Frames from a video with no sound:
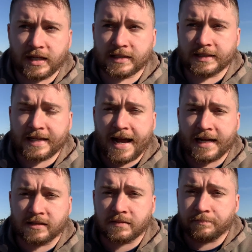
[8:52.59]
I'd like to
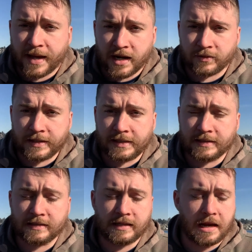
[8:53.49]
add some
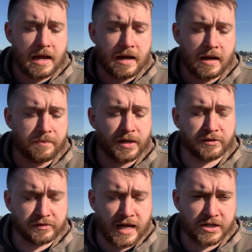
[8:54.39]
batteries, better
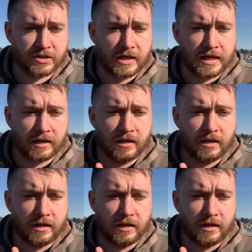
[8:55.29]
flashlight,